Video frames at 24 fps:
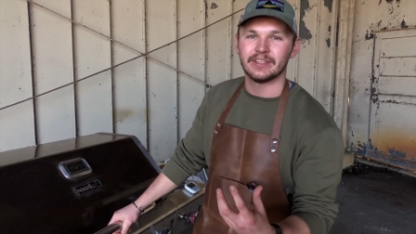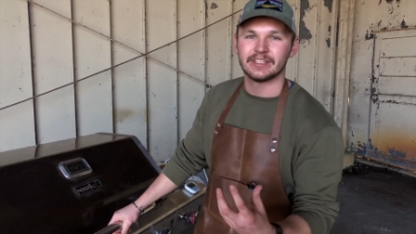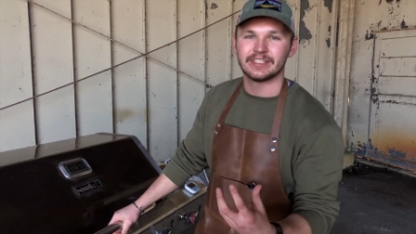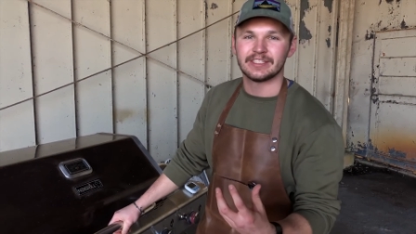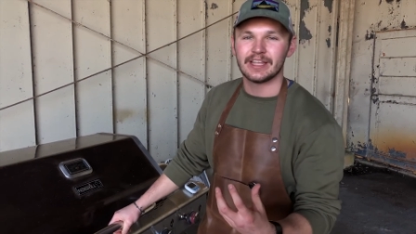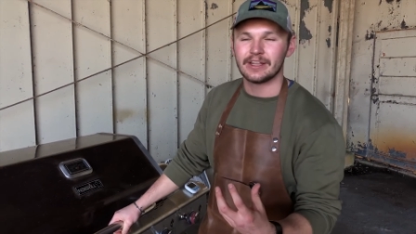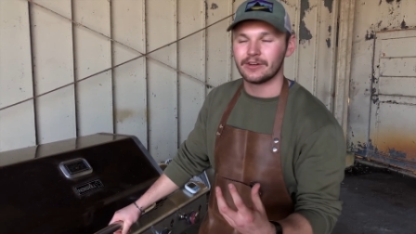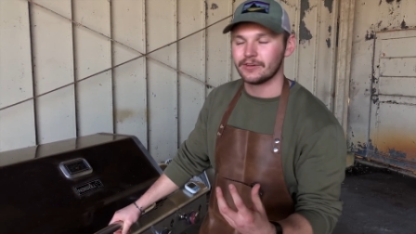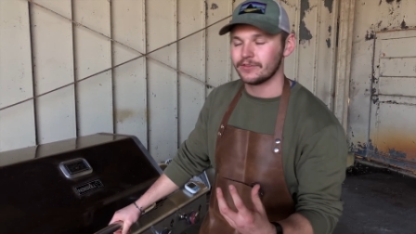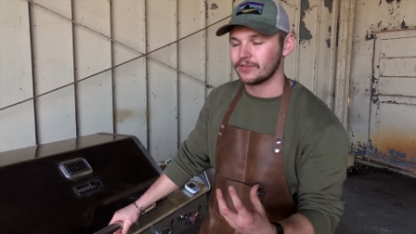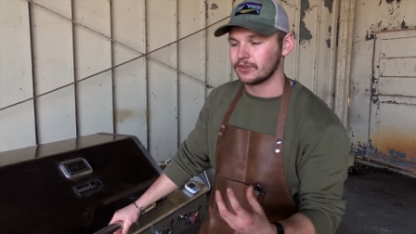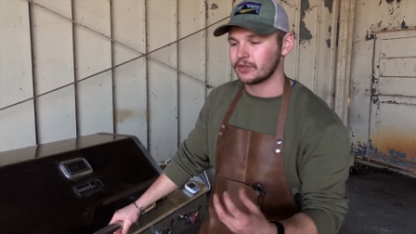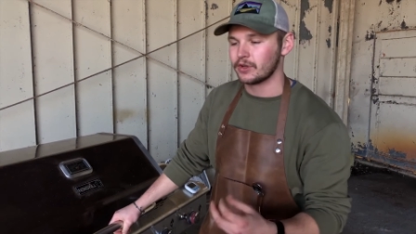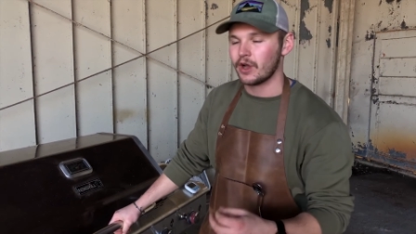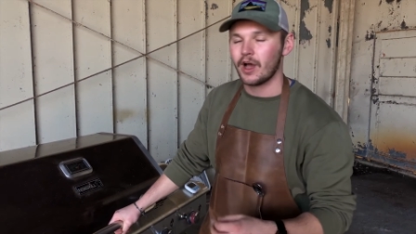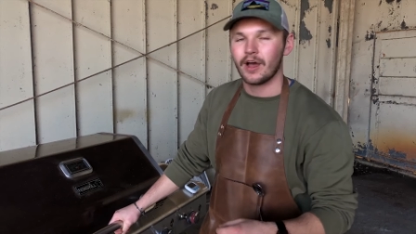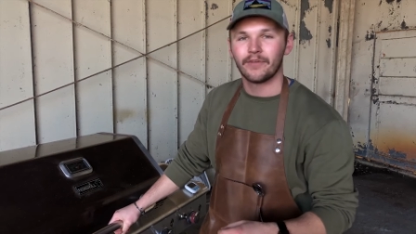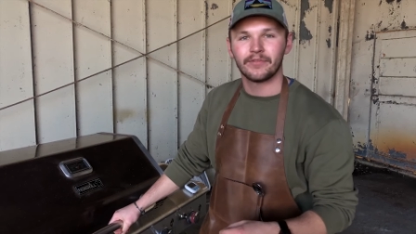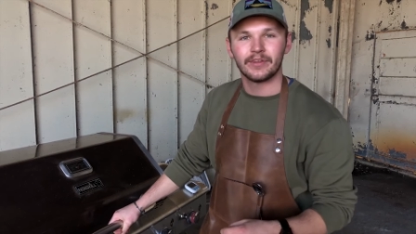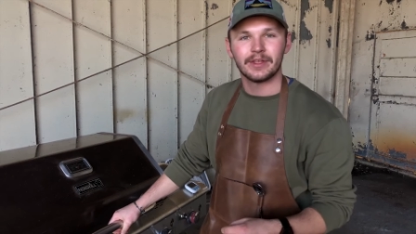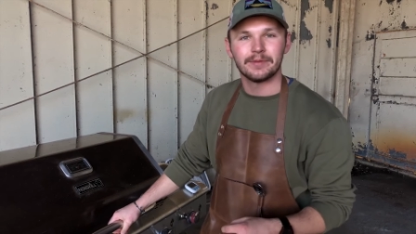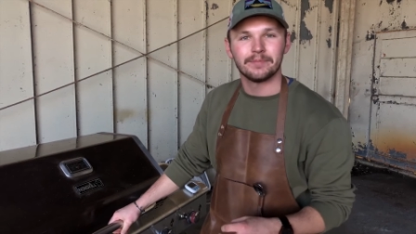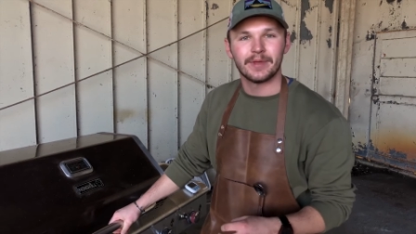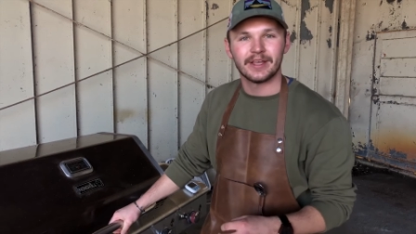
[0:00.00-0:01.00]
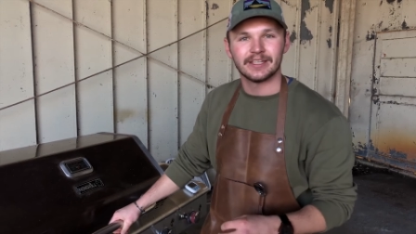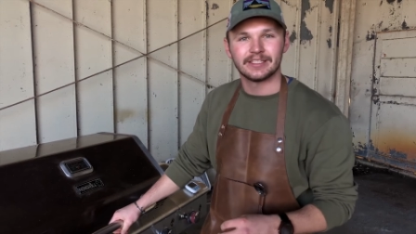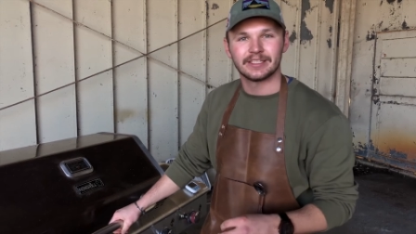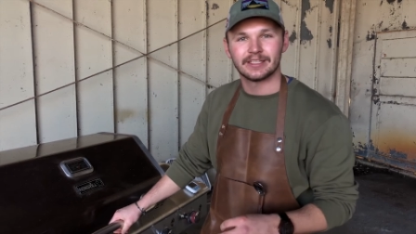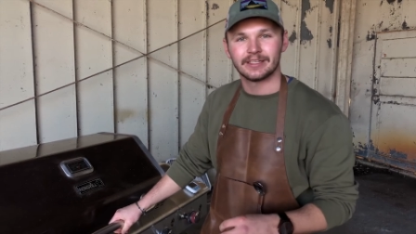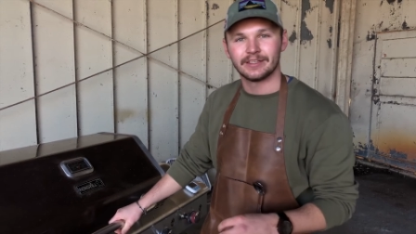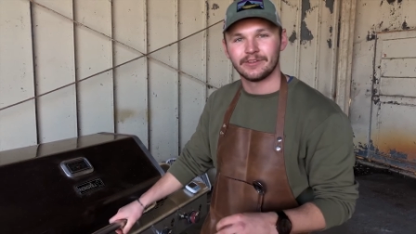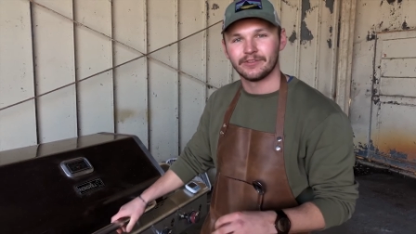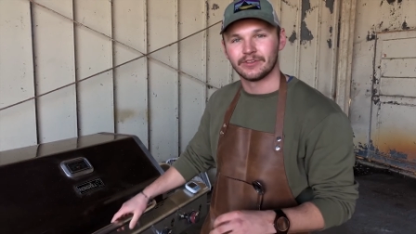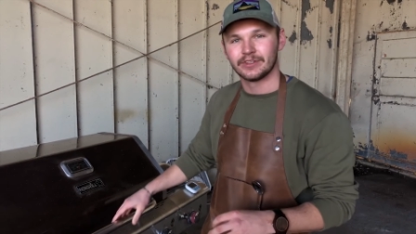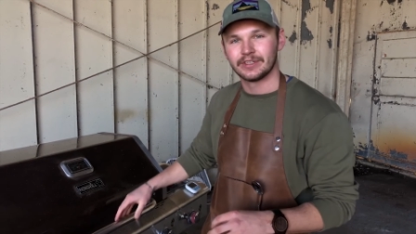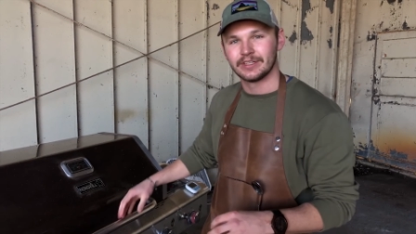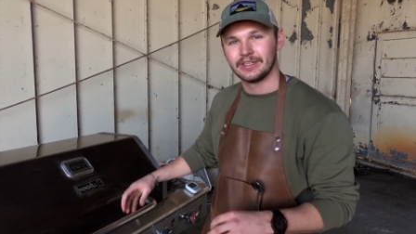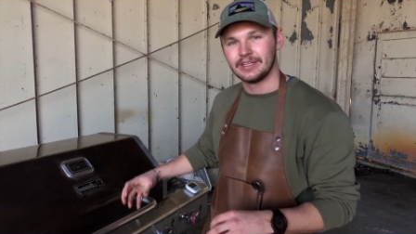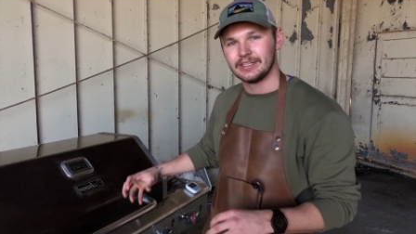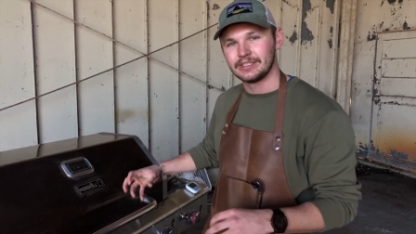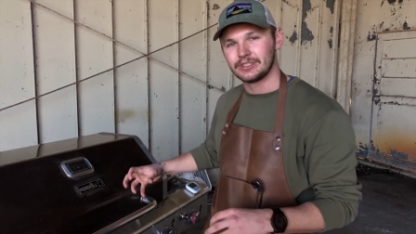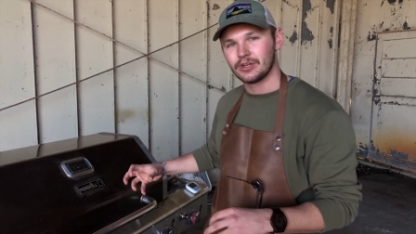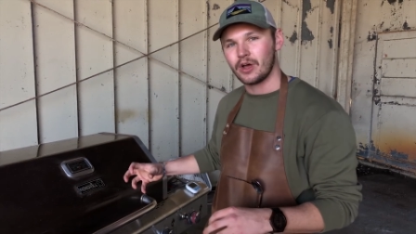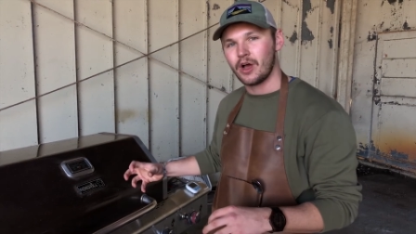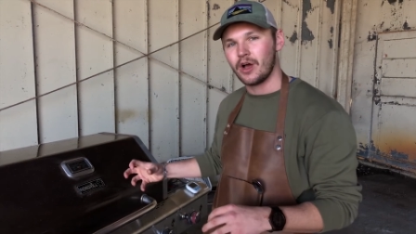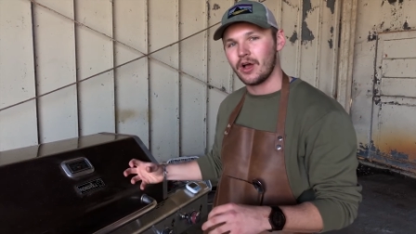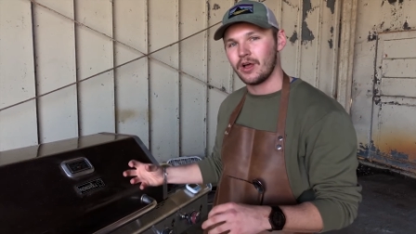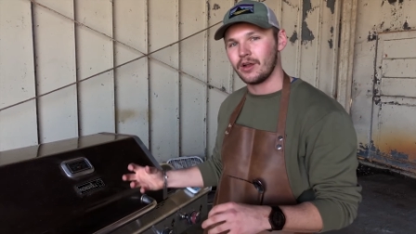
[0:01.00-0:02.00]
the center of the coffee, and basically
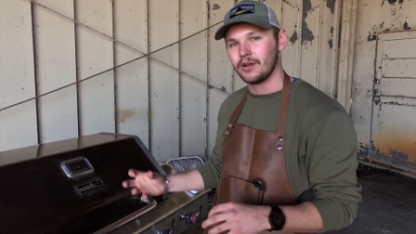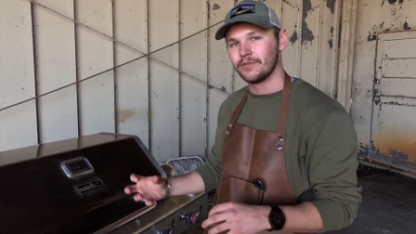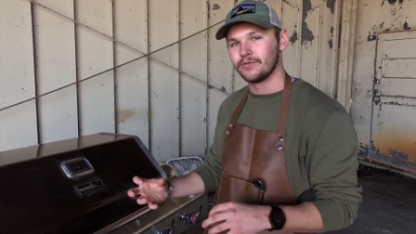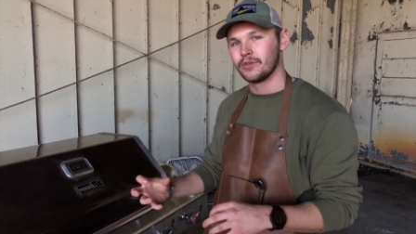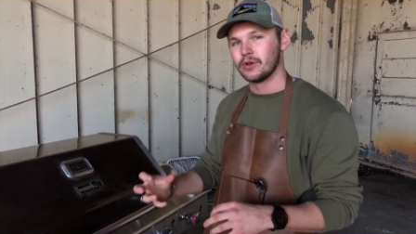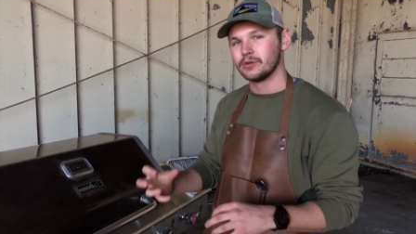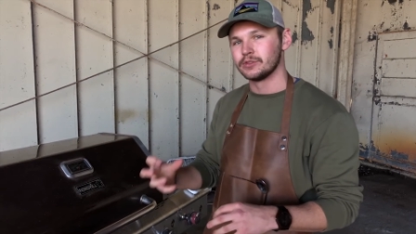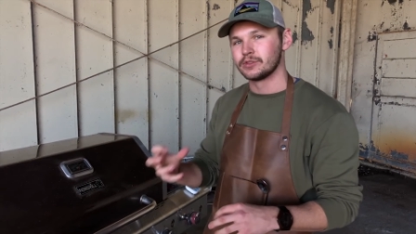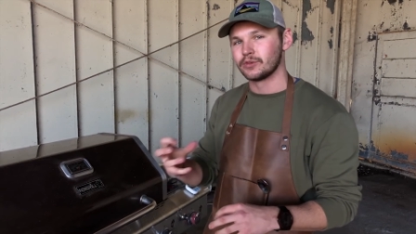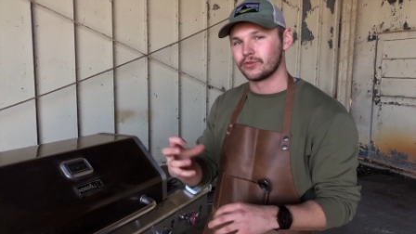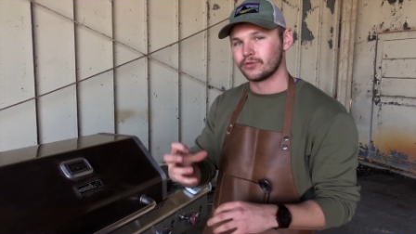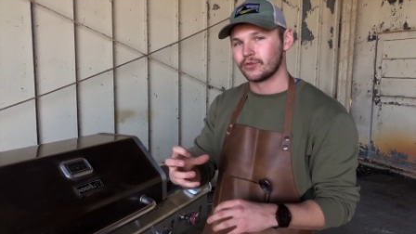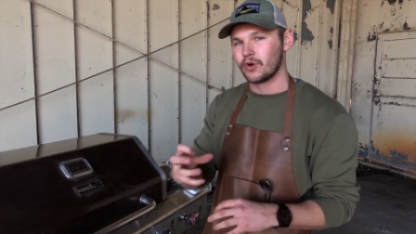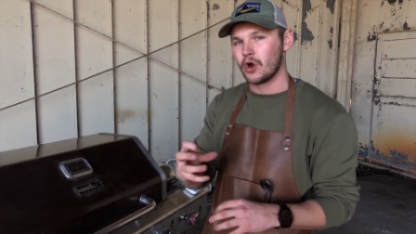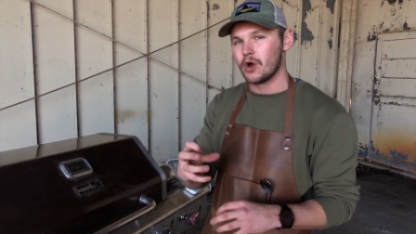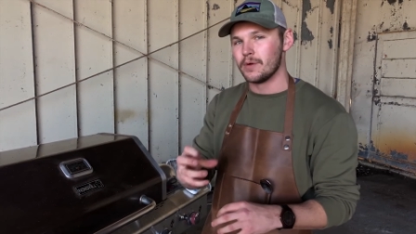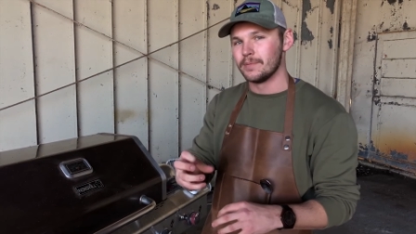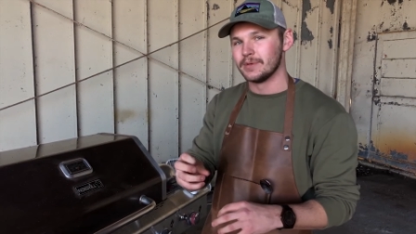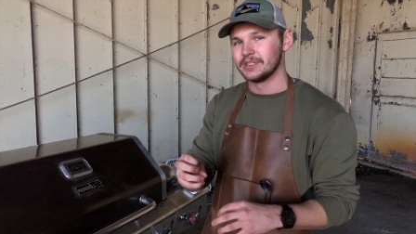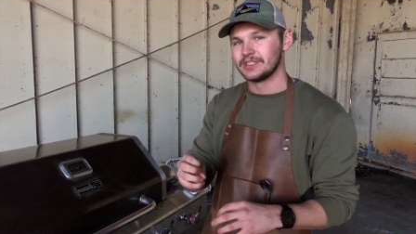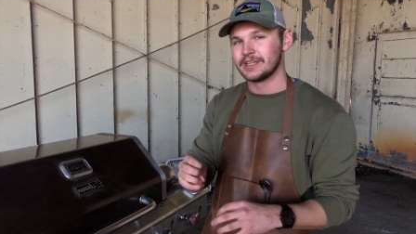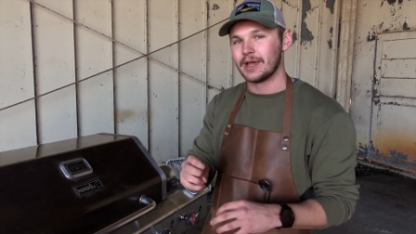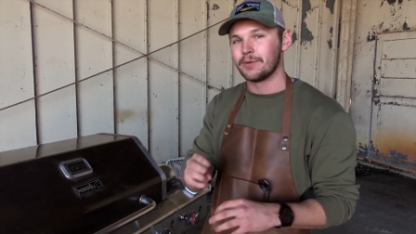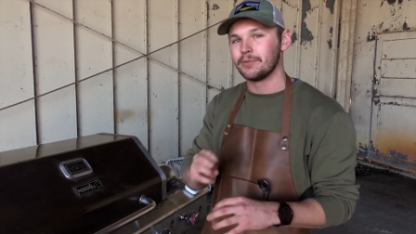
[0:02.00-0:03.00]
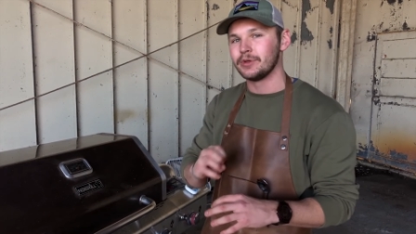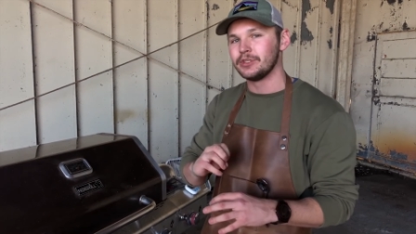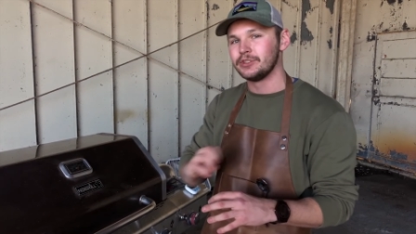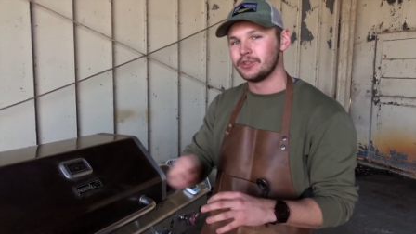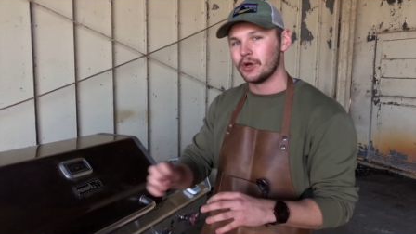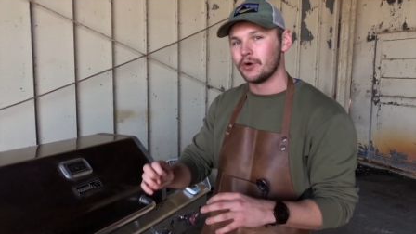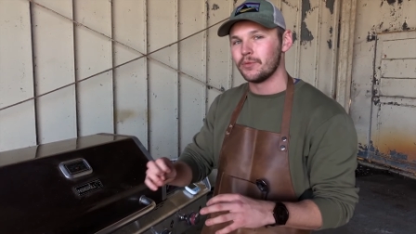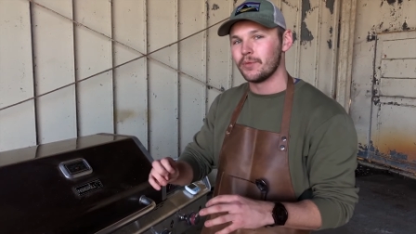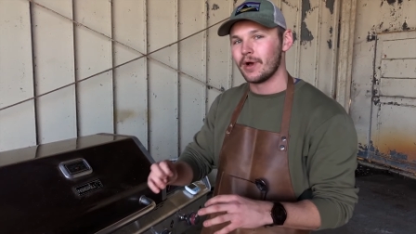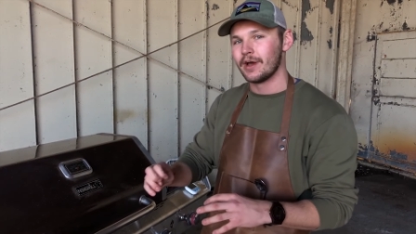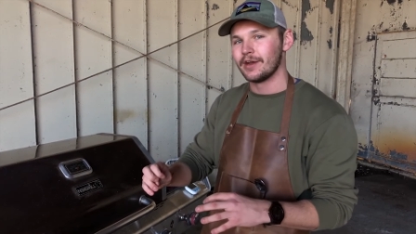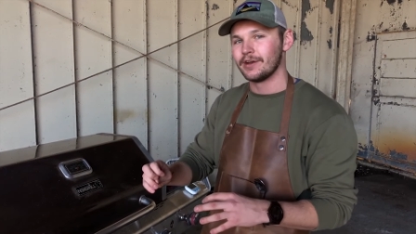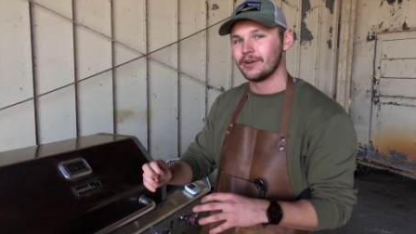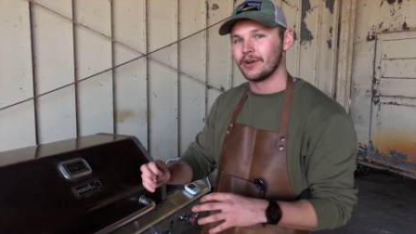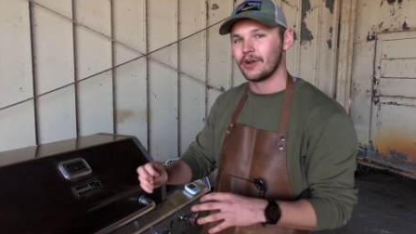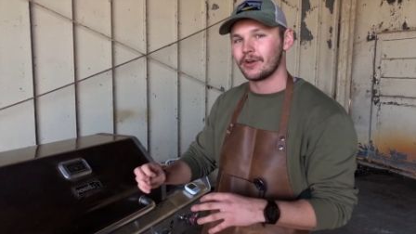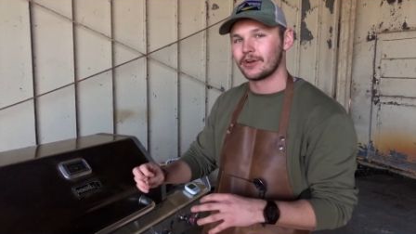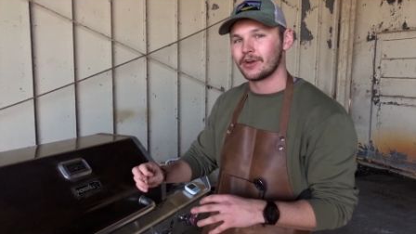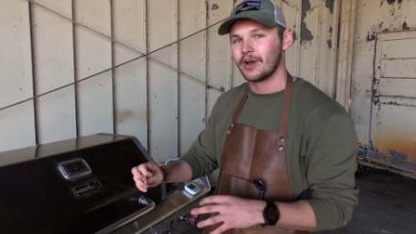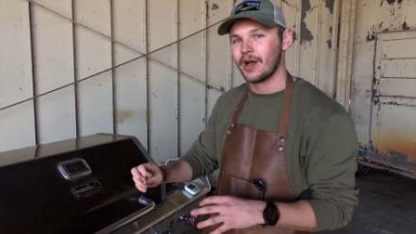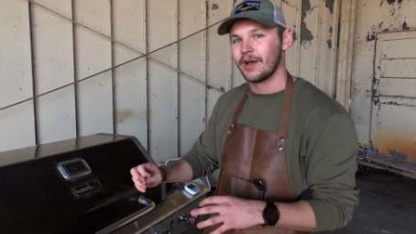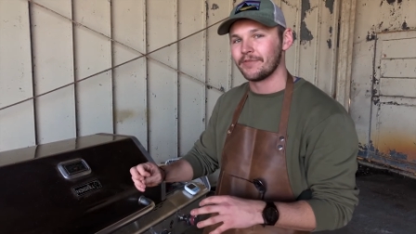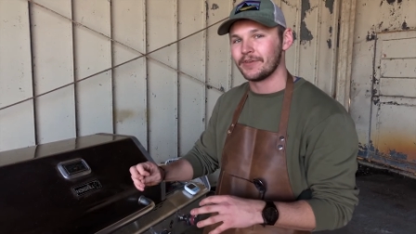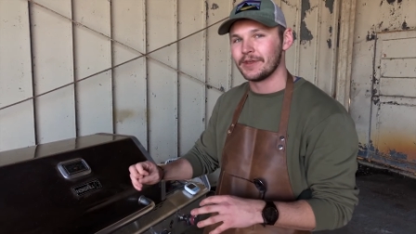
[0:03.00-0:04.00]
release all of those aromas that we don't want in our
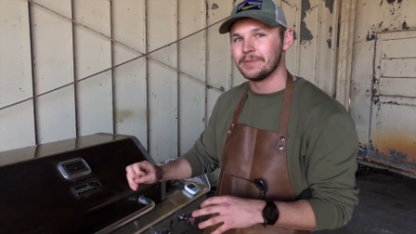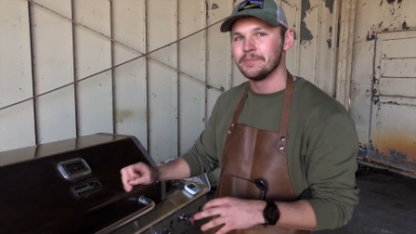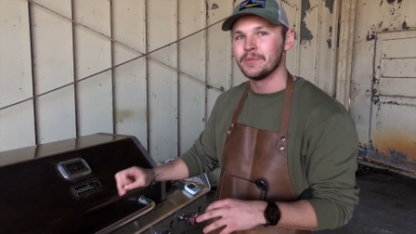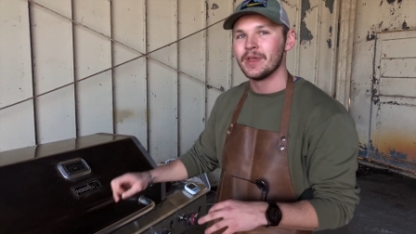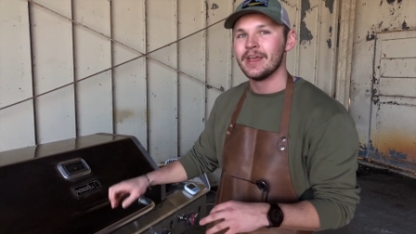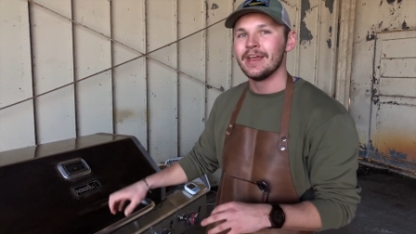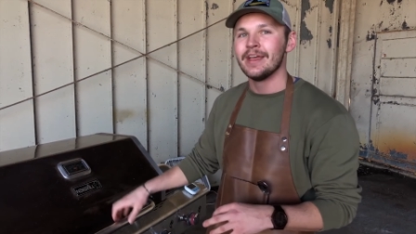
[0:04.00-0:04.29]
coffee.